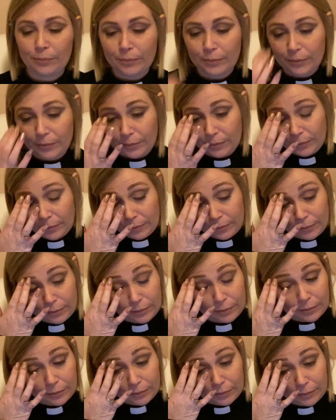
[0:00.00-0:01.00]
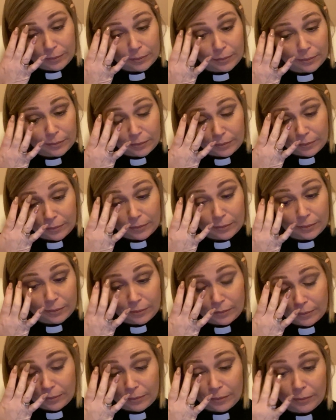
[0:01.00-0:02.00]

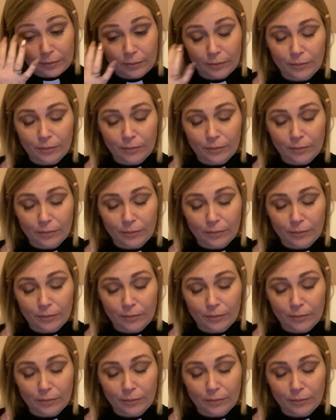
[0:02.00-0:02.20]
No one is speaking in this clip.